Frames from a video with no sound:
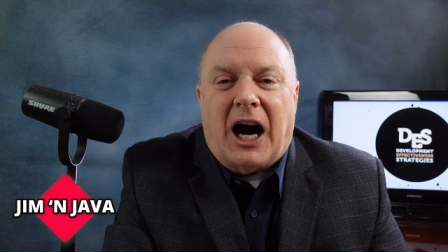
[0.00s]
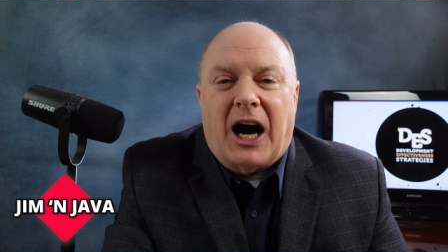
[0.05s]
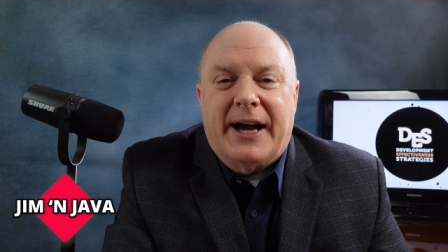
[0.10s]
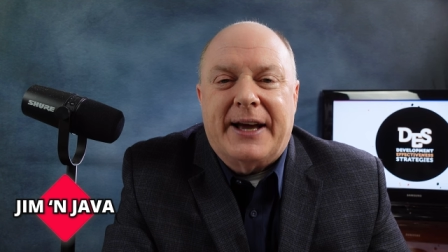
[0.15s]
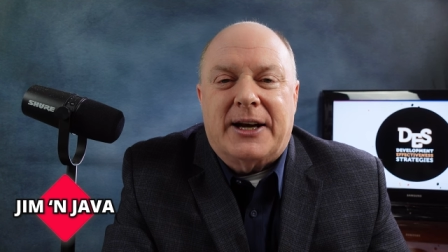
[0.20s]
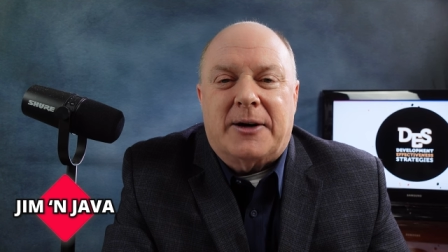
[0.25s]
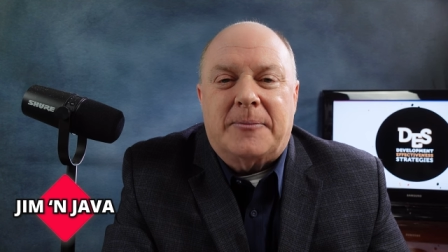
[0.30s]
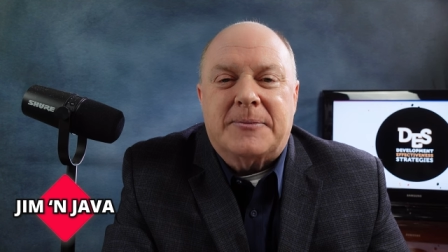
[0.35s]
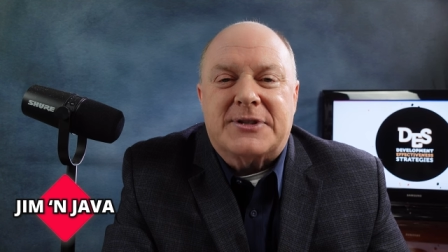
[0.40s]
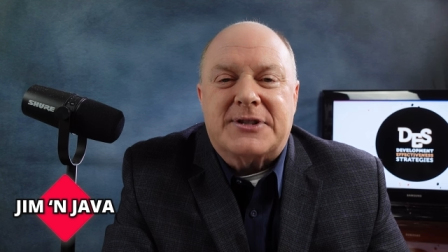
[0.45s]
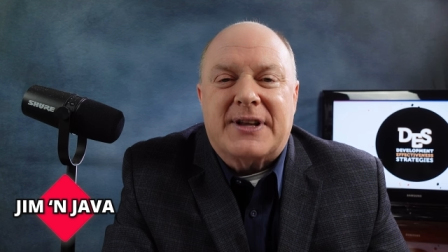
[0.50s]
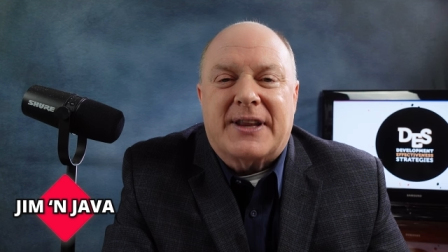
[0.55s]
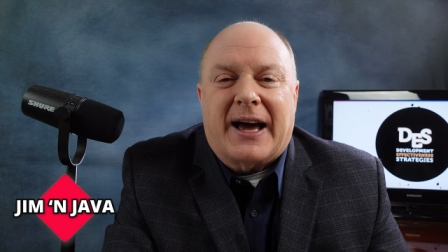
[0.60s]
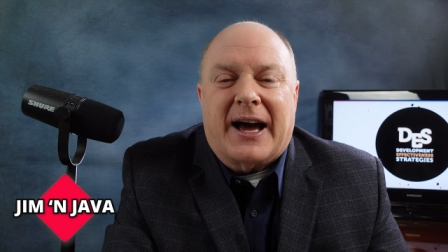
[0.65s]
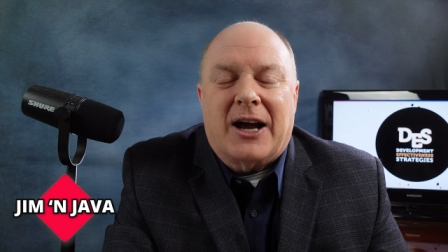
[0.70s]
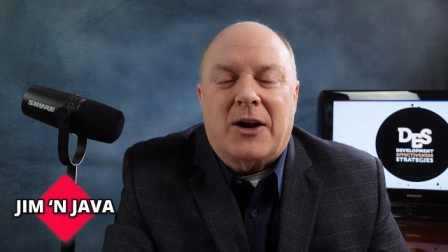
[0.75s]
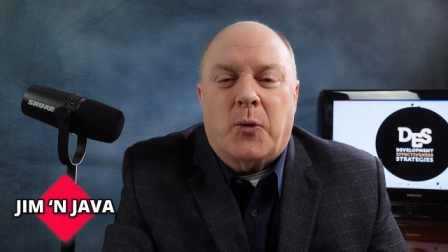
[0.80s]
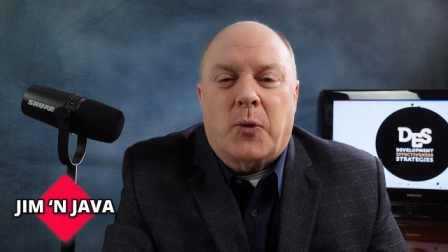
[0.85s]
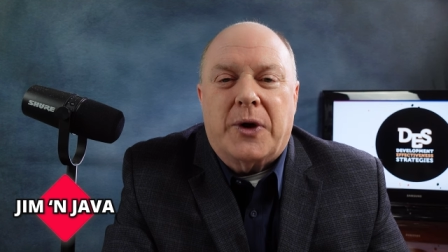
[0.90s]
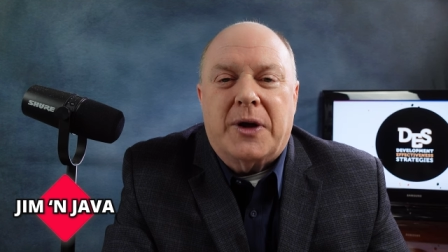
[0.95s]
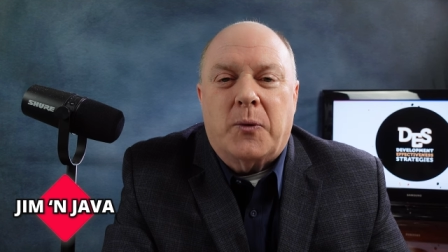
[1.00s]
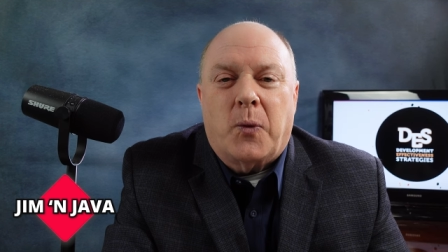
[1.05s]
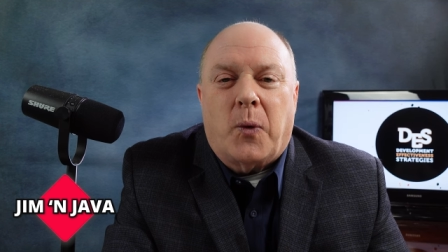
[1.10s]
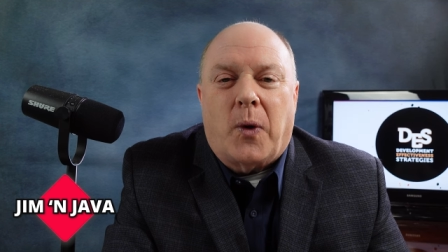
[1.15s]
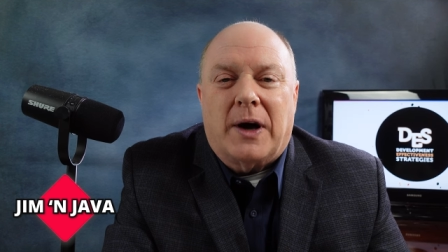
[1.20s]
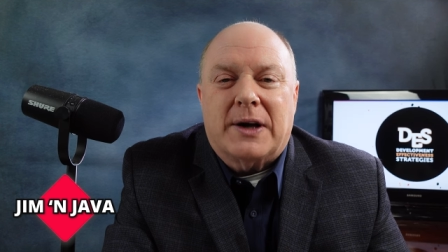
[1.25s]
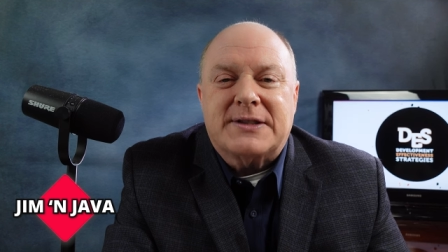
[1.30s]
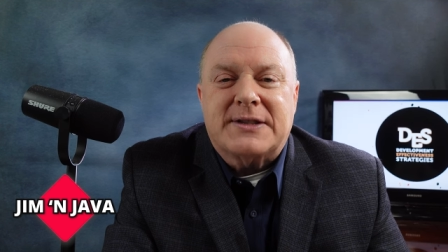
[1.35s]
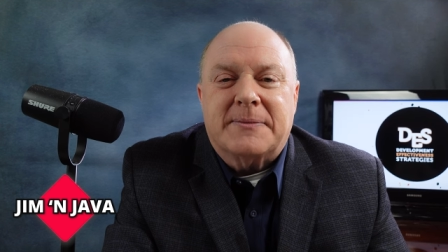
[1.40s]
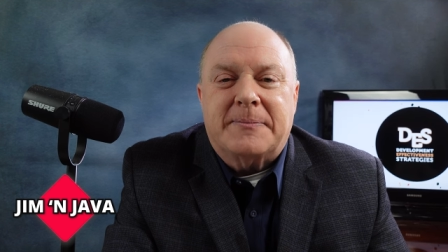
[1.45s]
items that we
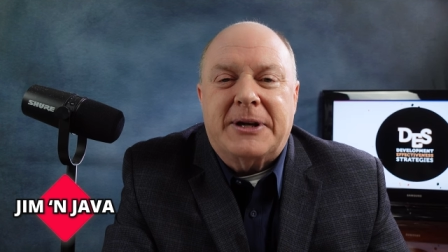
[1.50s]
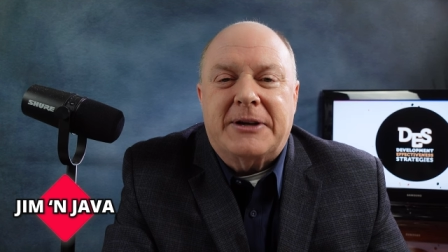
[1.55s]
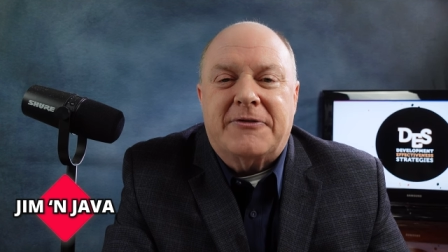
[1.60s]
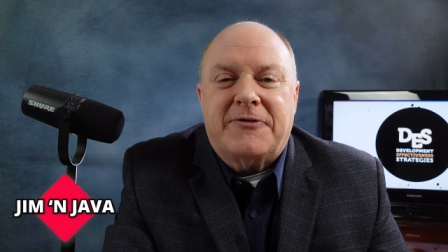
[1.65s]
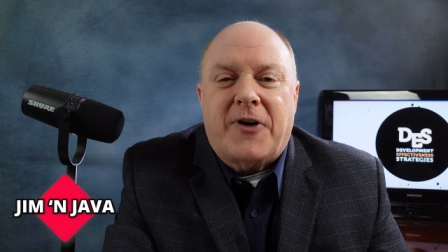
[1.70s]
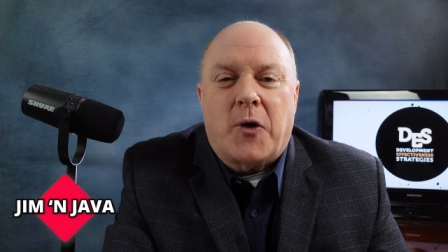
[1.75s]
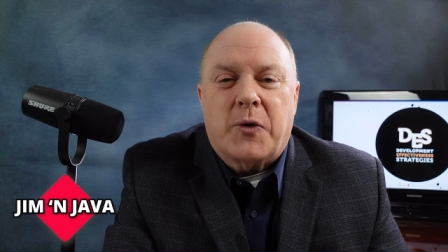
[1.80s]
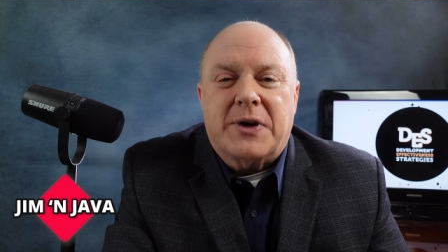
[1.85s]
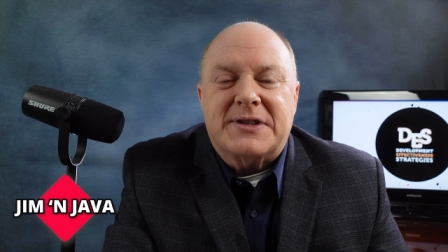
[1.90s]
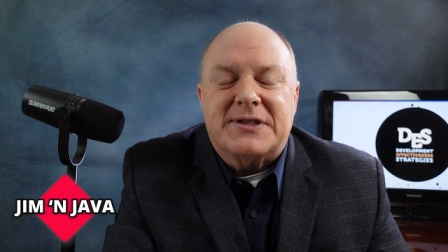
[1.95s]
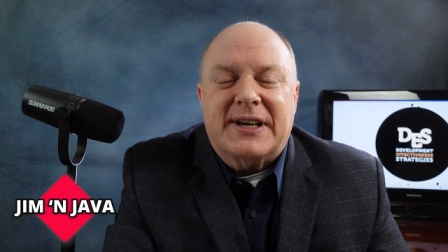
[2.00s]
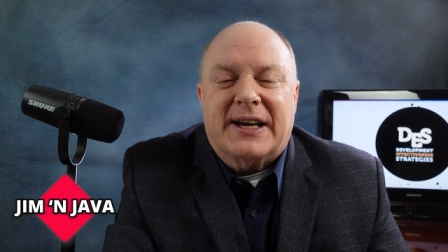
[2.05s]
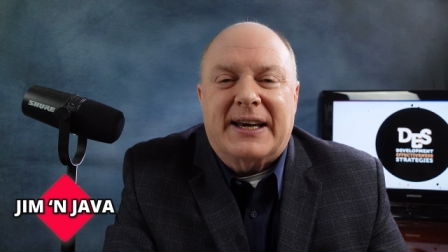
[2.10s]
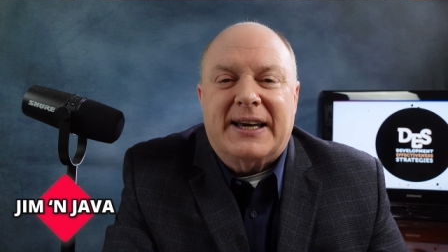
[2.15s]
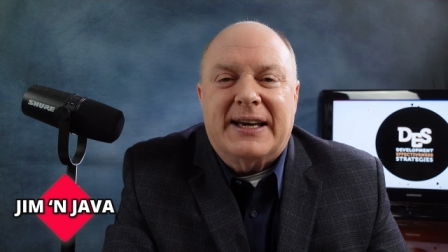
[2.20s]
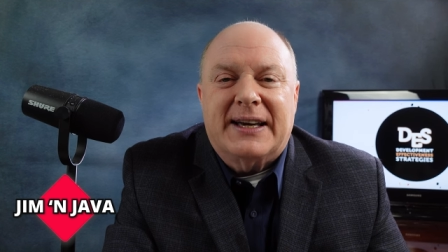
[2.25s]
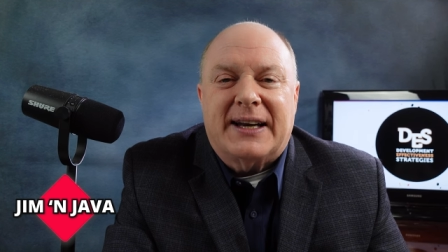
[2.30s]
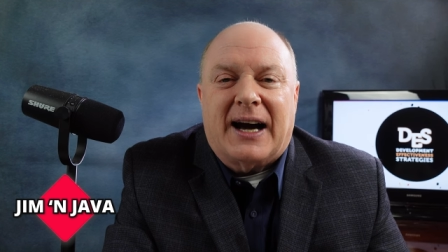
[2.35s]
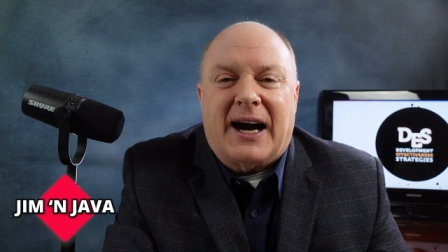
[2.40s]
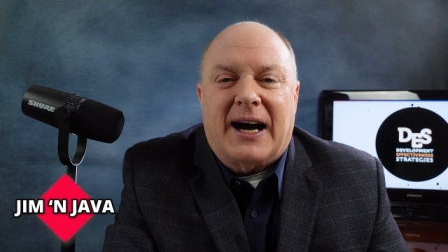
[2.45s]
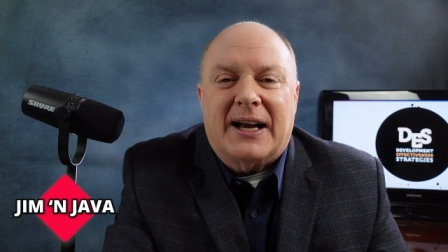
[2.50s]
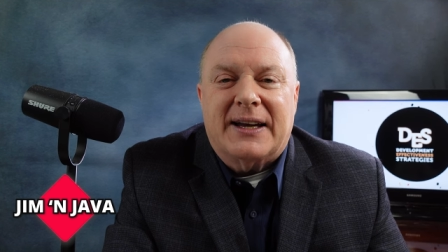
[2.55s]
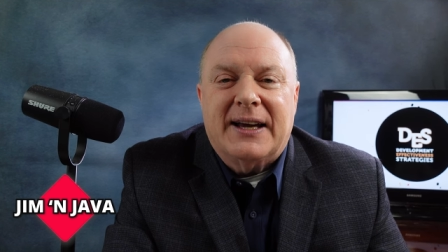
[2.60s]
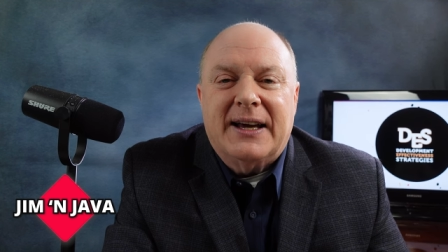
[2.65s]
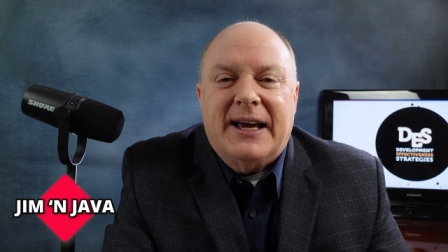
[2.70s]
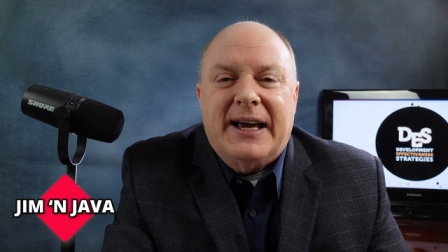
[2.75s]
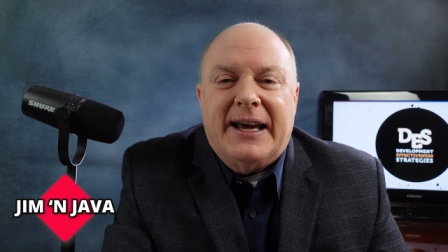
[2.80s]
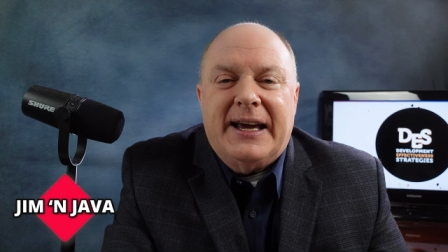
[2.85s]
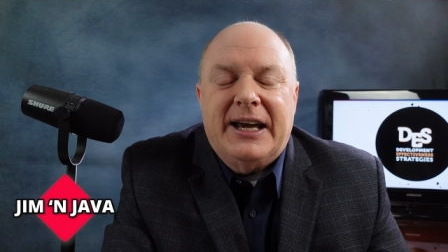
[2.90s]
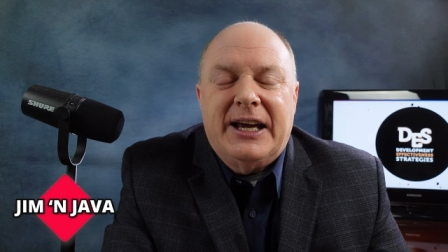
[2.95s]
want to be focusing in on
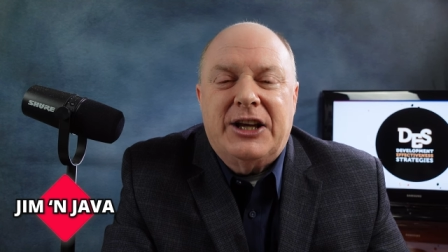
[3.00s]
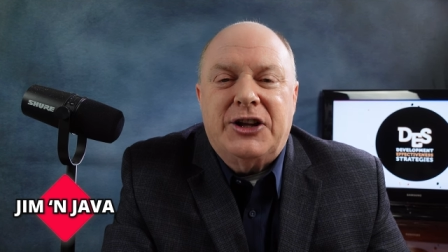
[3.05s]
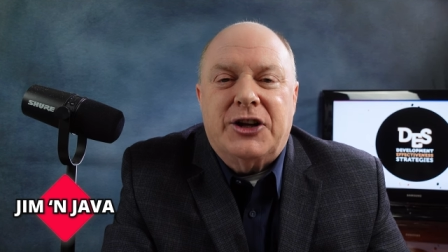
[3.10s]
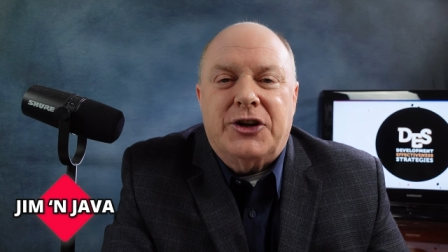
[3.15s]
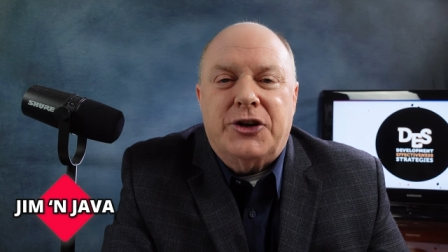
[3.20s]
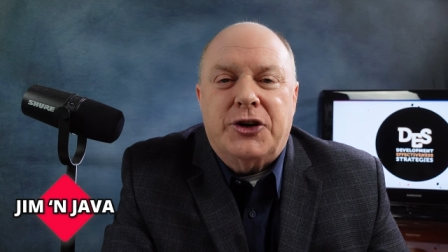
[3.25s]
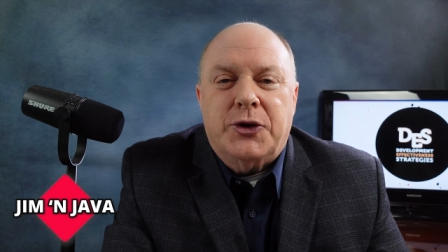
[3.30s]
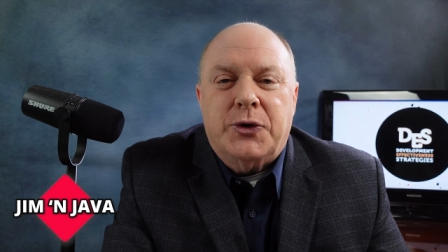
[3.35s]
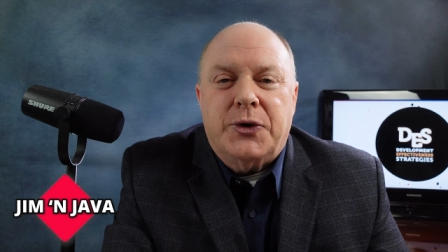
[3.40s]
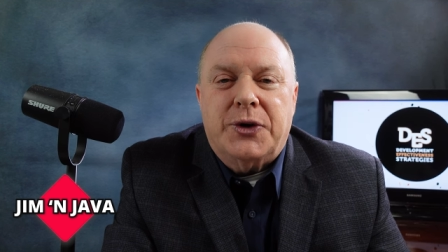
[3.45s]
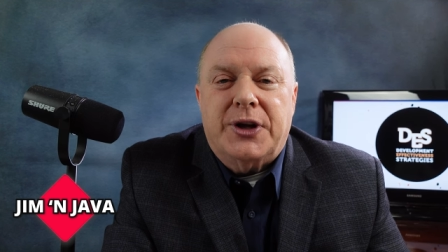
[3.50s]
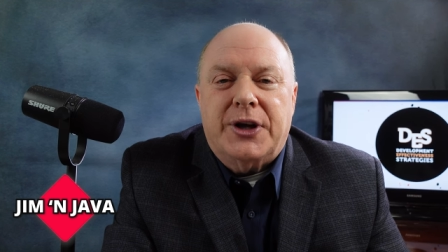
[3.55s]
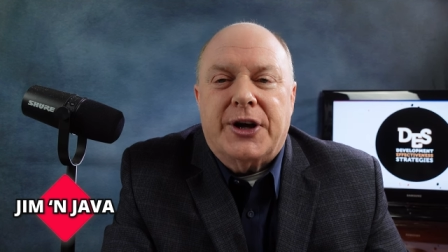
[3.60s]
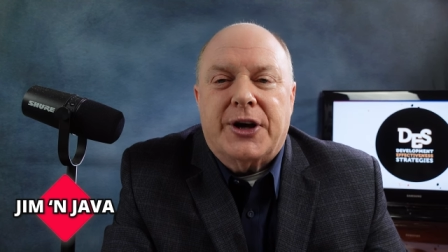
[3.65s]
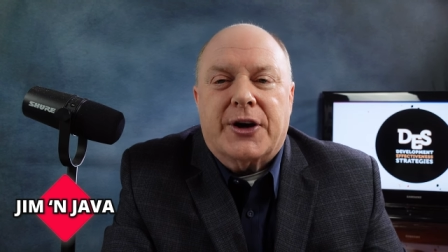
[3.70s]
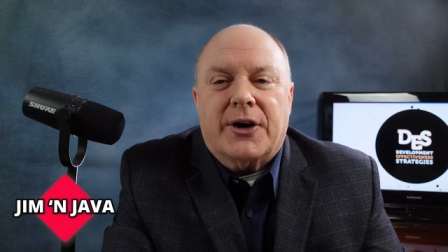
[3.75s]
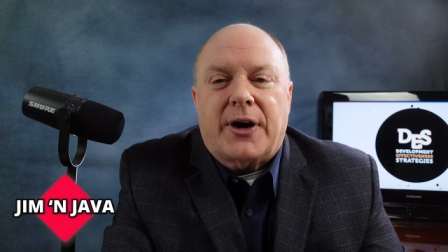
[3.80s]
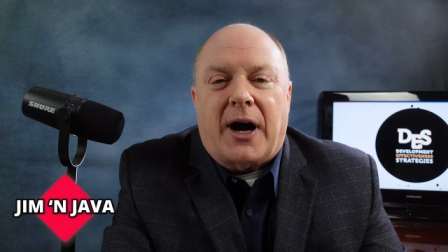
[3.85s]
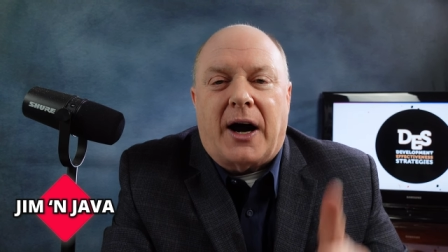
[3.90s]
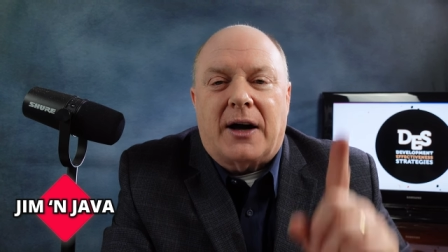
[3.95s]
in the new year.